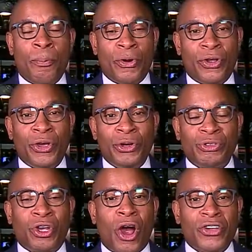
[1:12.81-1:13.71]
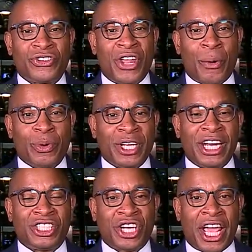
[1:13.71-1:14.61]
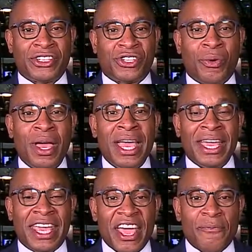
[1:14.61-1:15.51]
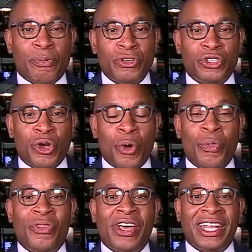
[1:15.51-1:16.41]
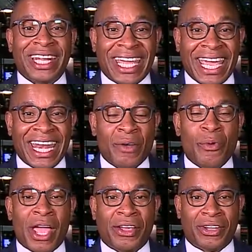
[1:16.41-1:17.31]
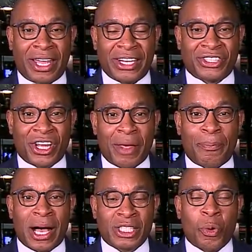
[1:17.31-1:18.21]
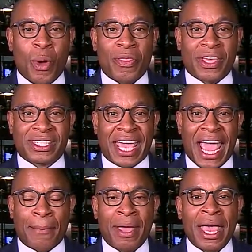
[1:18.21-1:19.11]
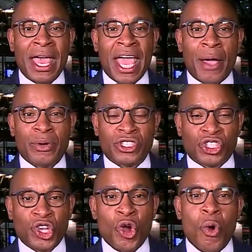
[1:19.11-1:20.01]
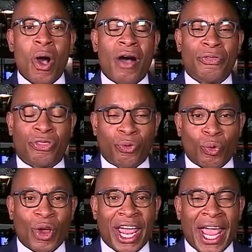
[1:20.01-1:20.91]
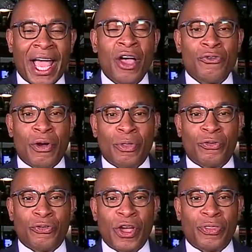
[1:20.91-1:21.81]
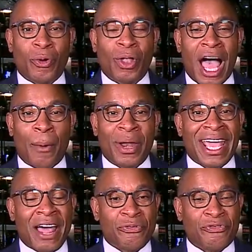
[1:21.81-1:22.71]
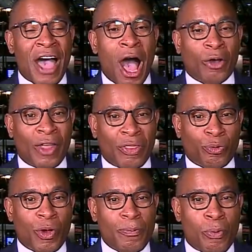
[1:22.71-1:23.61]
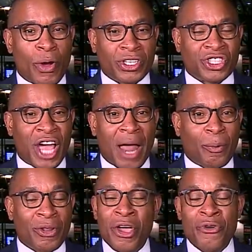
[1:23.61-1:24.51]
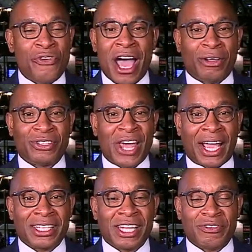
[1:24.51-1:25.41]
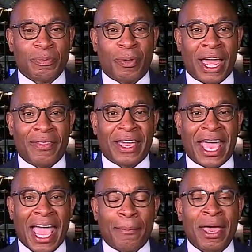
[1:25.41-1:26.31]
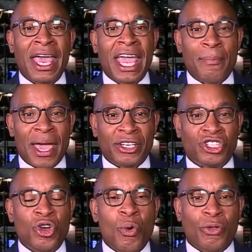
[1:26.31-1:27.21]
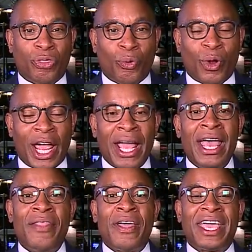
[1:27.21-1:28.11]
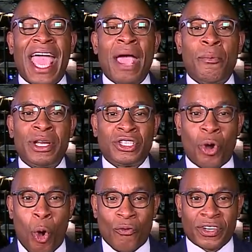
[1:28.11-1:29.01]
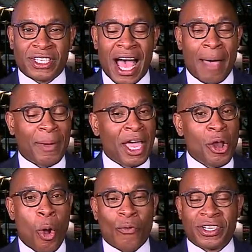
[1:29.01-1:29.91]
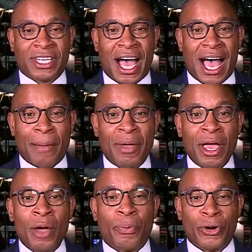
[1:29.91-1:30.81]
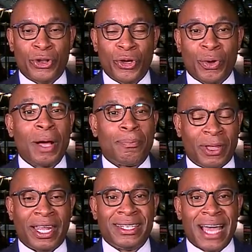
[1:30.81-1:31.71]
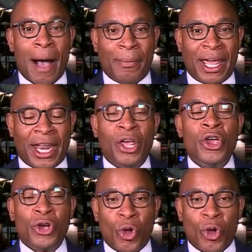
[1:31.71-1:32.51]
Purdue's Carsen Edwards had a chance to give Purdue the lead in regulation and possibly win this game. He was two of three from the free throw line when he got fouled on that three point shot with final seconds left to play in the game. He made two of three. The game went to overtime. In overtime, Purdue completely dominated.